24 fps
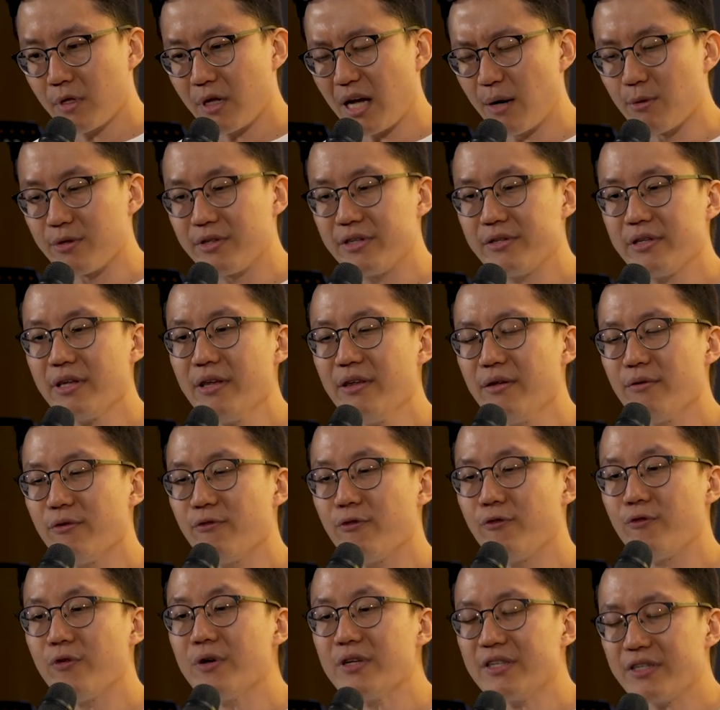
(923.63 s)
I would say
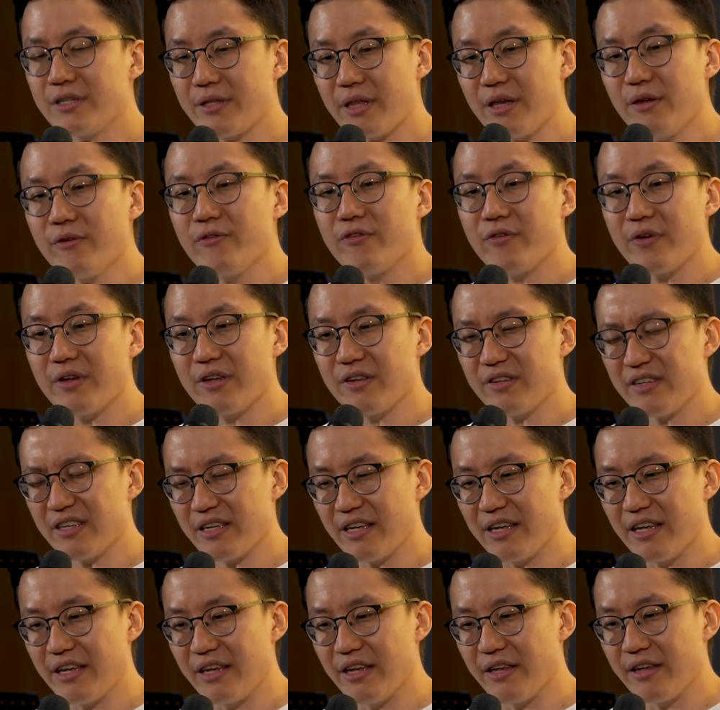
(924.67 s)
first thing first
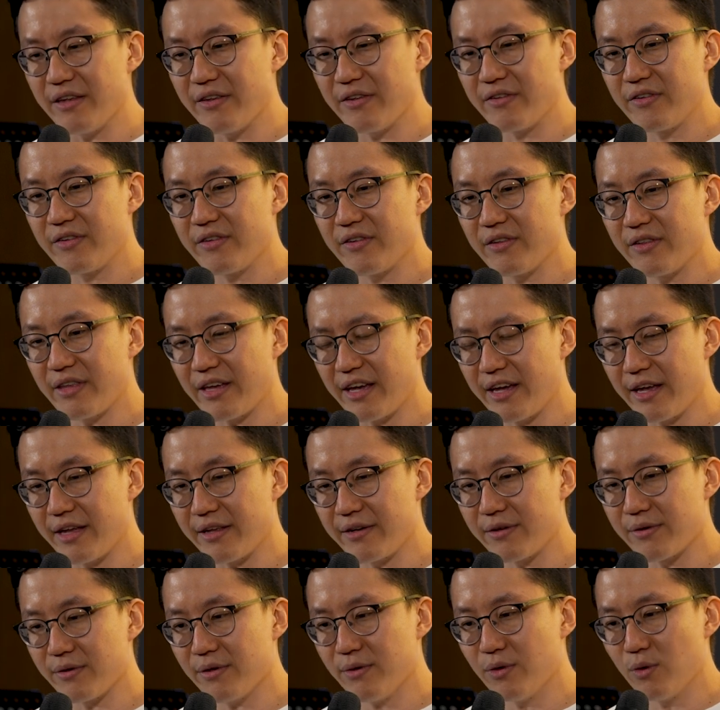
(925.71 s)
is
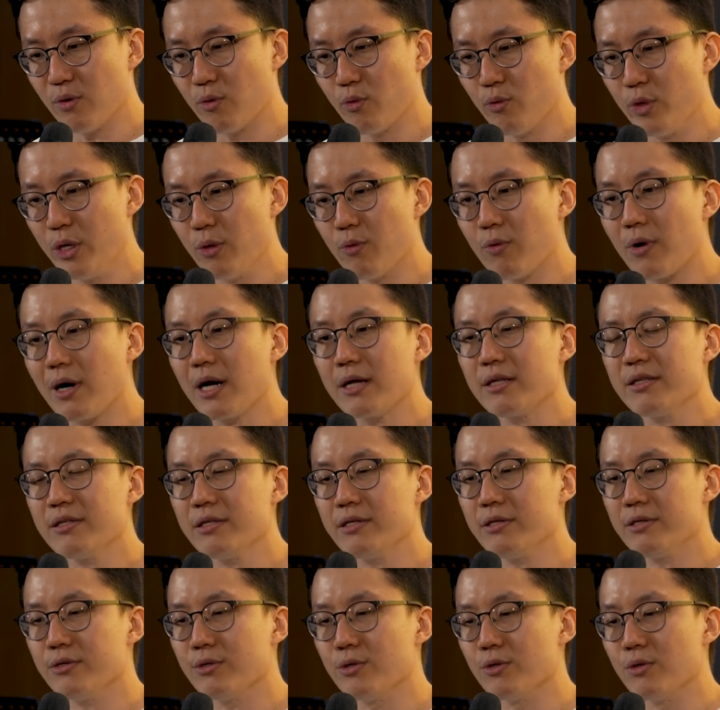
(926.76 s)
that we
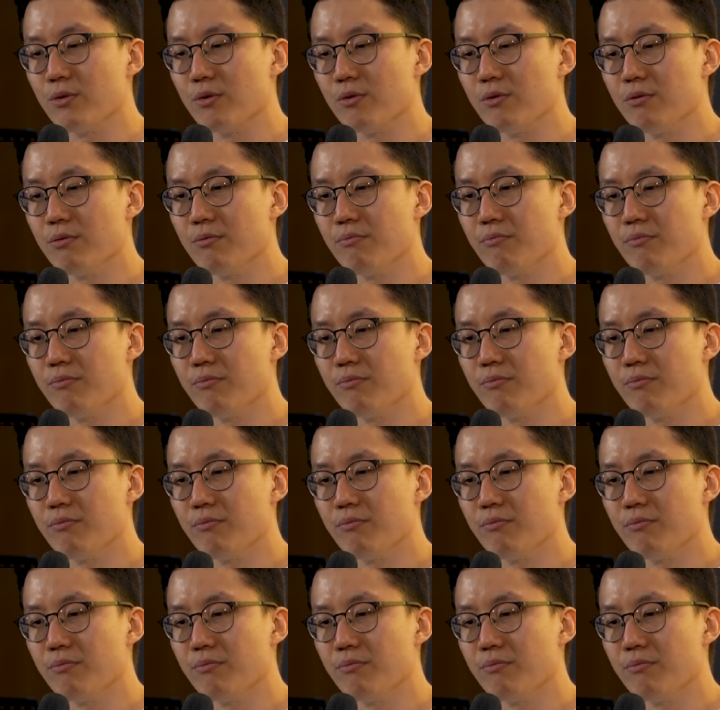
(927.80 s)
want to